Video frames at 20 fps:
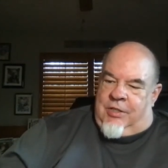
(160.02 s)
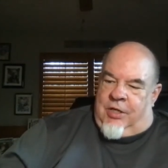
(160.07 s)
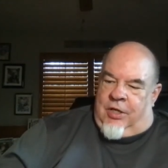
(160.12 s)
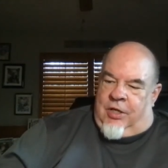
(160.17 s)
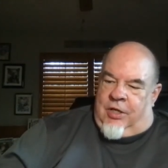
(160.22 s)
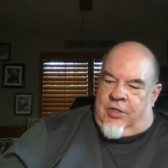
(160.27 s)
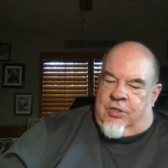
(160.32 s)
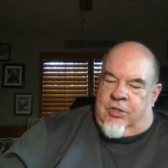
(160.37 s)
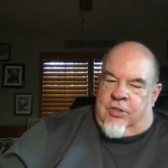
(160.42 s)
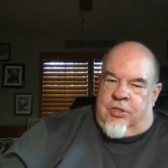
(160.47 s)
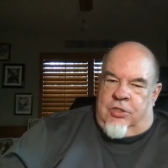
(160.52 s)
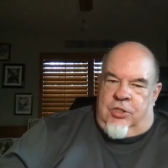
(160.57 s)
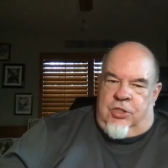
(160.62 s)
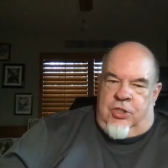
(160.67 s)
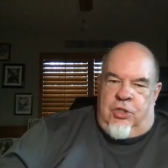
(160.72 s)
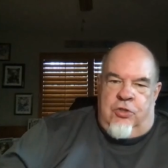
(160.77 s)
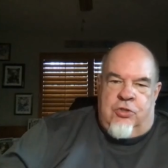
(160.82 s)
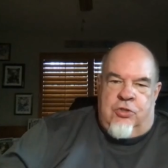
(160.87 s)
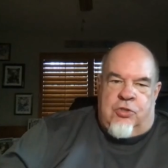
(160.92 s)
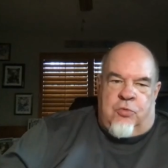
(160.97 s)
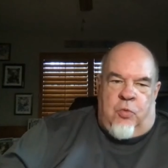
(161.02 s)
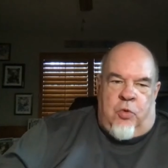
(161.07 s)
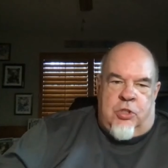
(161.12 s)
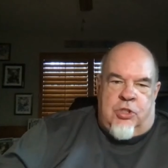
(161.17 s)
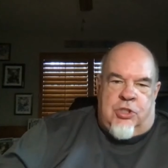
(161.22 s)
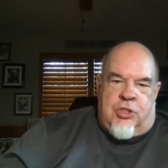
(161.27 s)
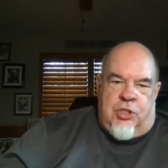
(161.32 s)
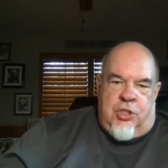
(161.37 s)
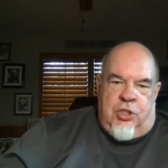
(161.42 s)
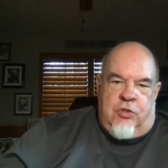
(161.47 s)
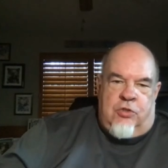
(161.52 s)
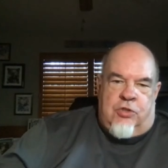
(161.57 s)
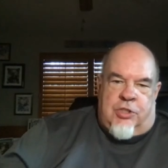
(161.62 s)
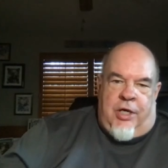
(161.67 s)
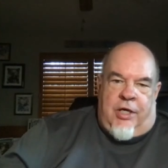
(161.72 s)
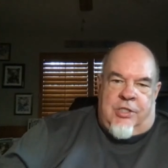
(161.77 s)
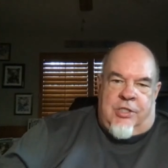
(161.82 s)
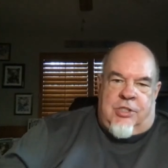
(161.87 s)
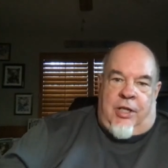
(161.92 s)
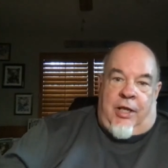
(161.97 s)
uh, used, wants to use
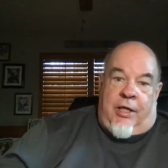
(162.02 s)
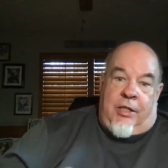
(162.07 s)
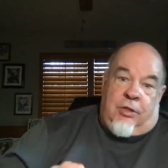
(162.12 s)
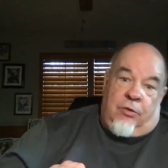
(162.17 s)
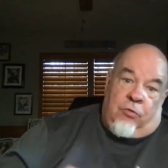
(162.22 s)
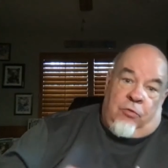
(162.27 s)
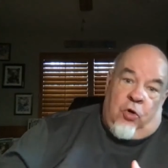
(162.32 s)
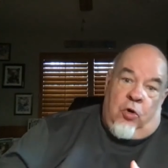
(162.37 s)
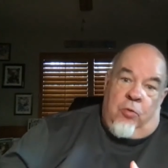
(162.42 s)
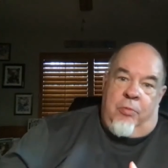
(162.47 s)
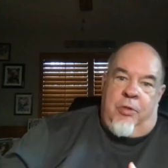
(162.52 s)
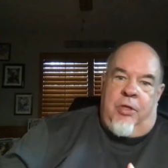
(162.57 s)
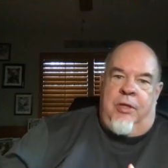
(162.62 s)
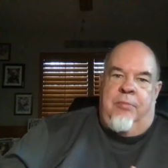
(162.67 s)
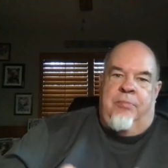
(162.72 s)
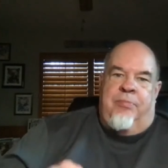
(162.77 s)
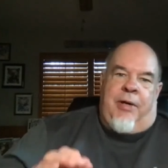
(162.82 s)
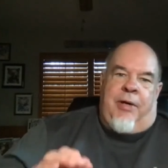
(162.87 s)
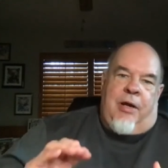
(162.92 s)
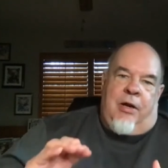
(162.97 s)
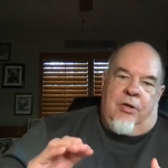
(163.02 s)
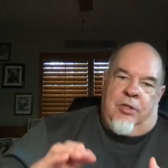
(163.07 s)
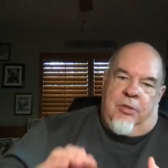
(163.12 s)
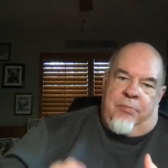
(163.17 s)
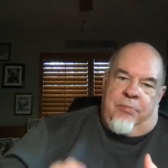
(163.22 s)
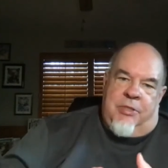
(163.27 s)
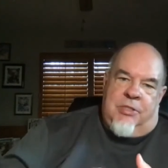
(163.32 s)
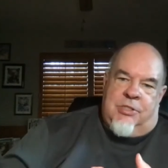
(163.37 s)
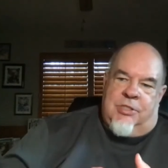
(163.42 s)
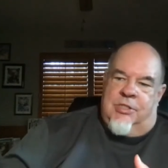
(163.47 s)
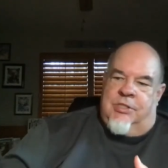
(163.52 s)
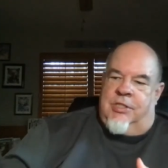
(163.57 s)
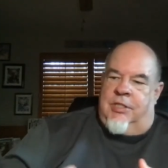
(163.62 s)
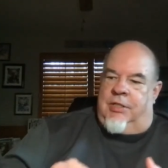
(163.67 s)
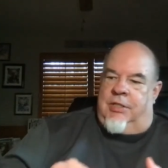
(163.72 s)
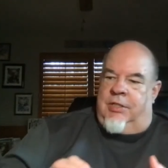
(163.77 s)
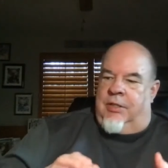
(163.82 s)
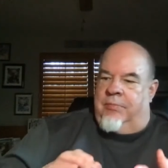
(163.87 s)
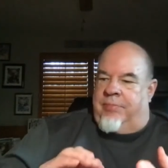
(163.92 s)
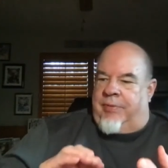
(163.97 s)
us, like the Roman Empire, the
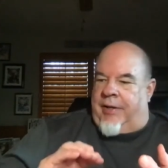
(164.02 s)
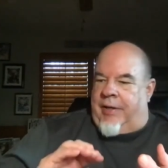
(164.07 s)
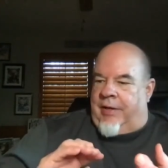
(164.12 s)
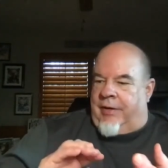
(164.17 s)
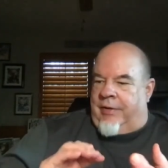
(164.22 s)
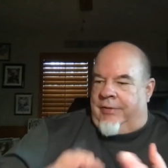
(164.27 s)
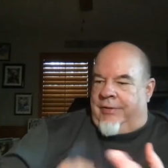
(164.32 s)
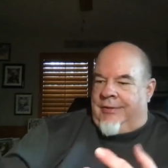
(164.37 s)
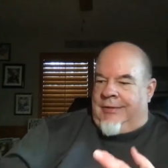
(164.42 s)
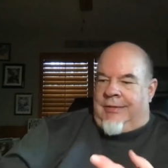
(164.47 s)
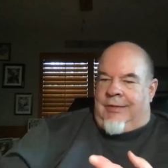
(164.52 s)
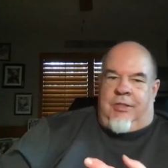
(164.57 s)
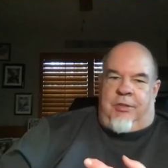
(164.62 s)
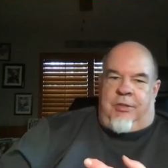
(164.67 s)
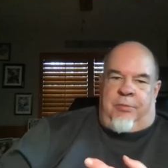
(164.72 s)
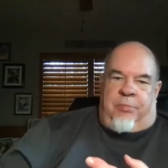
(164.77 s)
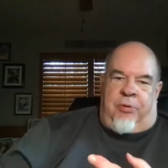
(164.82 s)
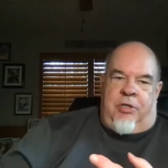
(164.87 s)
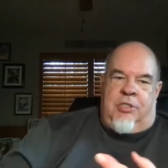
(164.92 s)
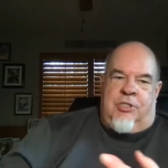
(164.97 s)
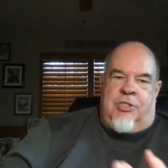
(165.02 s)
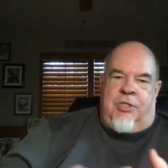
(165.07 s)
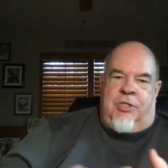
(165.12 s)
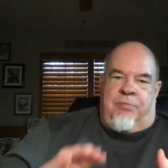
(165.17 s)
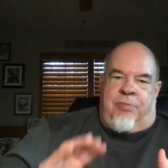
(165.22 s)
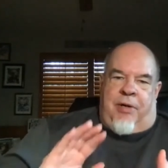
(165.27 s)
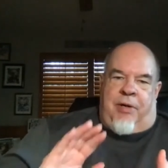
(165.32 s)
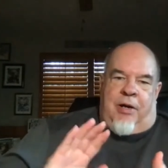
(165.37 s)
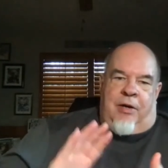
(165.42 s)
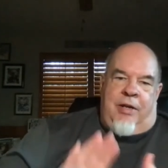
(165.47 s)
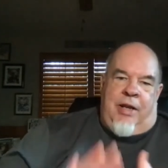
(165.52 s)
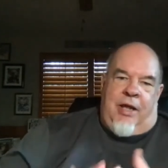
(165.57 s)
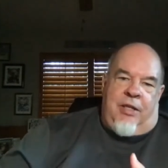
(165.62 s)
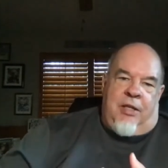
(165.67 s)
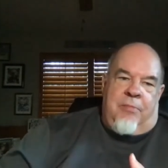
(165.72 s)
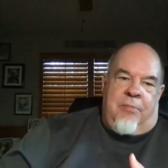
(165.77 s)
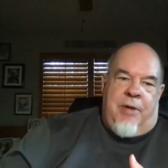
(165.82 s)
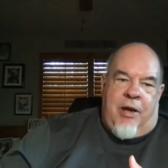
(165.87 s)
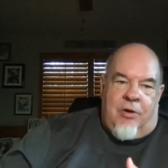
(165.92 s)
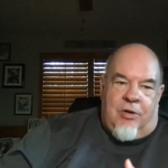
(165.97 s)
Byzantine Empire, the British Empire. Now, the
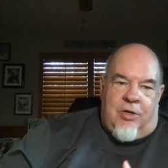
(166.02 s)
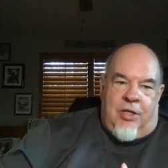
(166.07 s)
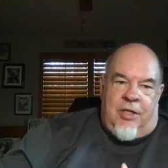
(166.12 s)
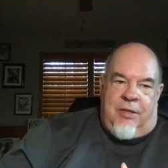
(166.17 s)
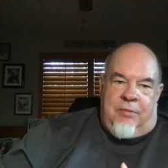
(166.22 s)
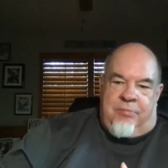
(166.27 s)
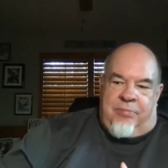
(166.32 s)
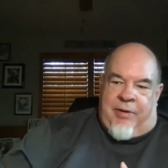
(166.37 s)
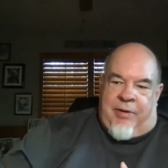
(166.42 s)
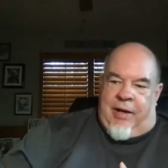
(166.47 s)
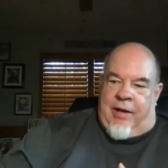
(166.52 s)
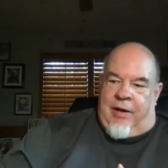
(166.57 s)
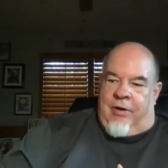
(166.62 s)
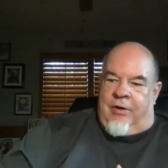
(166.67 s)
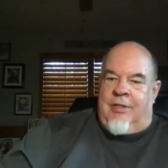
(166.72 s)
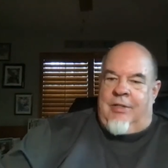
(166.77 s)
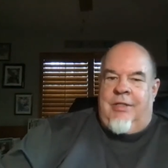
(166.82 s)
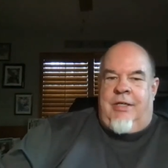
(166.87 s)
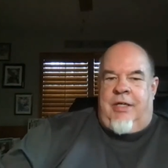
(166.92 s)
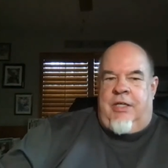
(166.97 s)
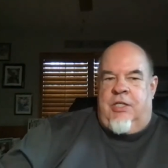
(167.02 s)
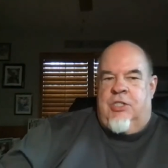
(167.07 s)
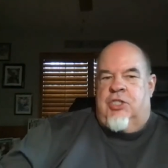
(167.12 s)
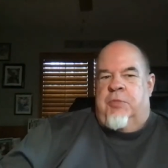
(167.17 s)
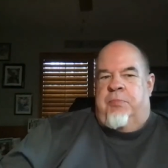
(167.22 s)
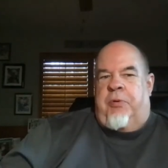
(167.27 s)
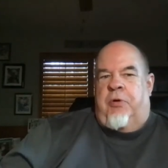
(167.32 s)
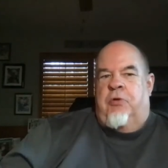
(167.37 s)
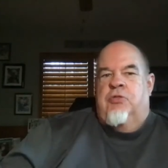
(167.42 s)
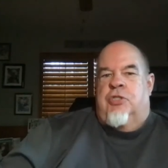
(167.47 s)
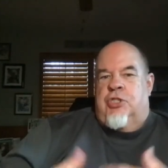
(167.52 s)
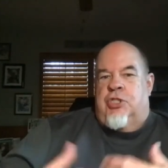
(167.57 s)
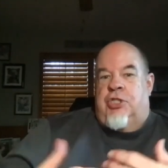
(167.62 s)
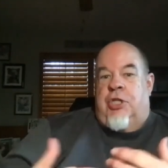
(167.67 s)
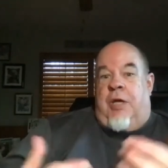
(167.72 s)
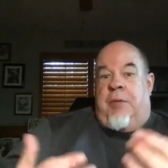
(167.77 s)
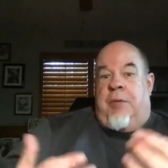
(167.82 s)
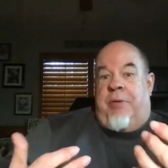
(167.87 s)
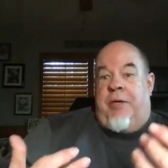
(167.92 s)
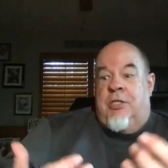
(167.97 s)
American Empire is supposed to
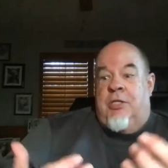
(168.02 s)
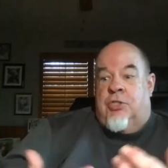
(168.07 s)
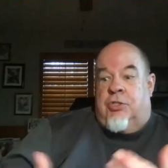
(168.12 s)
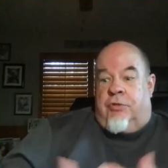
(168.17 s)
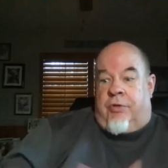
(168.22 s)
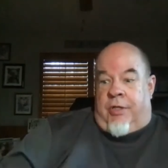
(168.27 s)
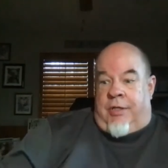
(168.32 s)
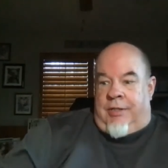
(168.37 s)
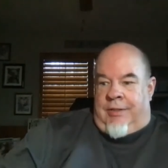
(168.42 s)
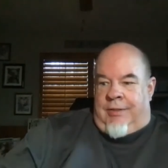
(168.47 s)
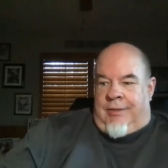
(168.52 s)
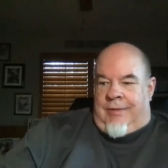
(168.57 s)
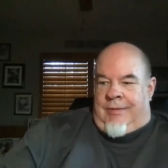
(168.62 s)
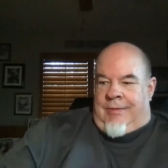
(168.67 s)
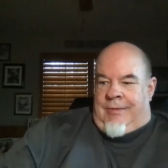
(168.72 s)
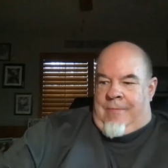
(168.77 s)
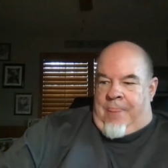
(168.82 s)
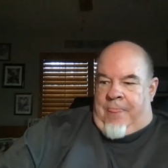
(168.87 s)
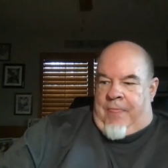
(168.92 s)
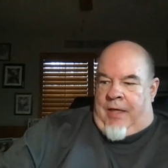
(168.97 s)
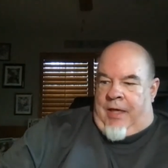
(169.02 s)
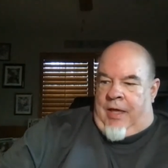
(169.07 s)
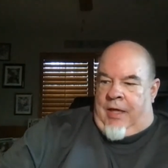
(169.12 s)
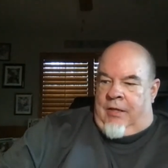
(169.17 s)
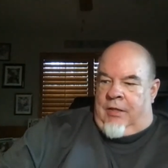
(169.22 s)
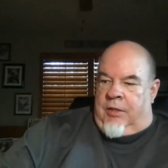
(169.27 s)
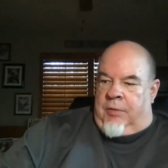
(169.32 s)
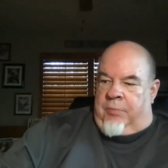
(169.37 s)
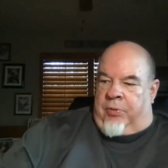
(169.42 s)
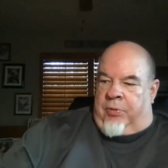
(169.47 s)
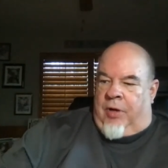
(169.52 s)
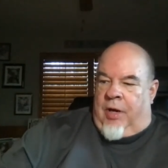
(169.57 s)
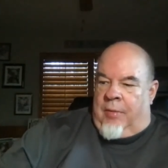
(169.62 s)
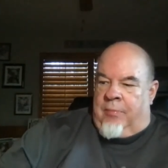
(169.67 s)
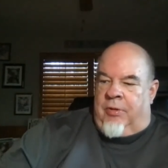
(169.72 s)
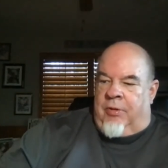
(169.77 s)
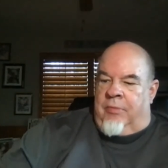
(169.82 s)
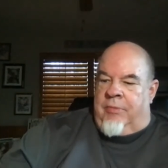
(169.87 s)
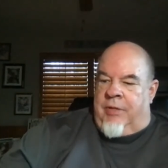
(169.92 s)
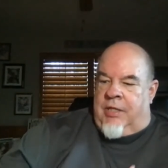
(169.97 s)
shape history. And the
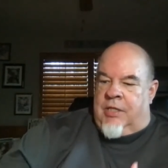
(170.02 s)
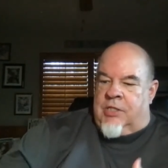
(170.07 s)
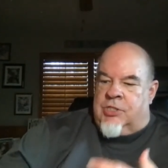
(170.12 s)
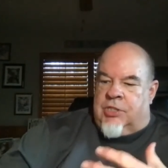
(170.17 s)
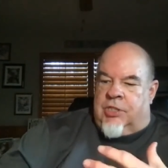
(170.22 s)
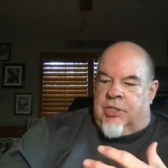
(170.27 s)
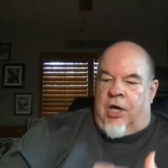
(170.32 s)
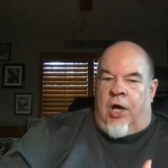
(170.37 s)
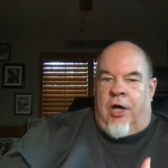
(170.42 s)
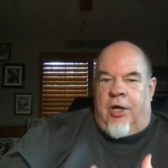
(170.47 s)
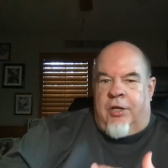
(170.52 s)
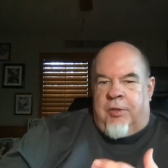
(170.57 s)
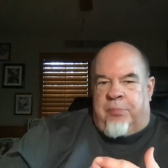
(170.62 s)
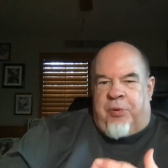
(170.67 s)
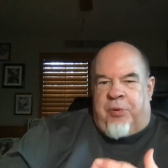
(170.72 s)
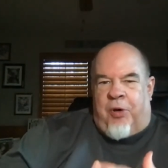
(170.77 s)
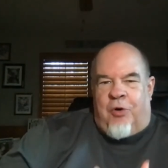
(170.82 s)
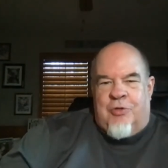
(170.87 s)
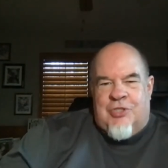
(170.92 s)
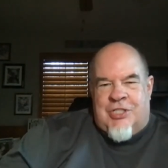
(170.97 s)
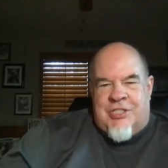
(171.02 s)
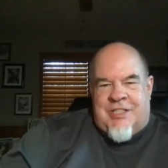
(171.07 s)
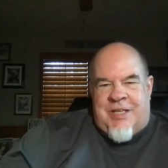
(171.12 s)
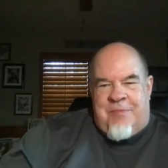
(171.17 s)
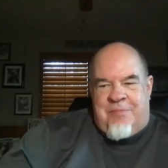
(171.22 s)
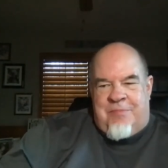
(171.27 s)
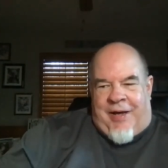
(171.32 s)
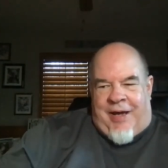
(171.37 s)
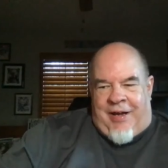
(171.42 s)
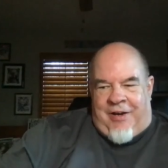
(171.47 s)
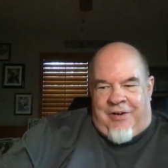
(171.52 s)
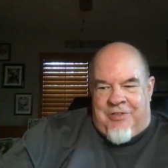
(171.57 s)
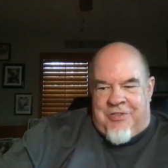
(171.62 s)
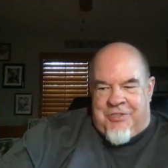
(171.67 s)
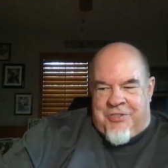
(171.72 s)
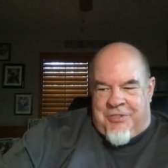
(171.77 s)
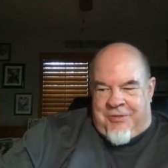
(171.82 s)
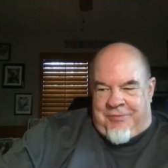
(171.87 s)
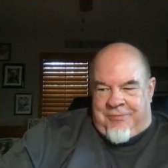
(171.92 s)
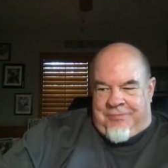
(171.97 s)
problem is, God opposes
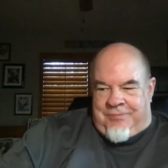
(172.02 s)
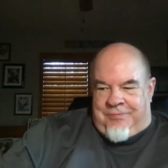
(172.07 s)
empires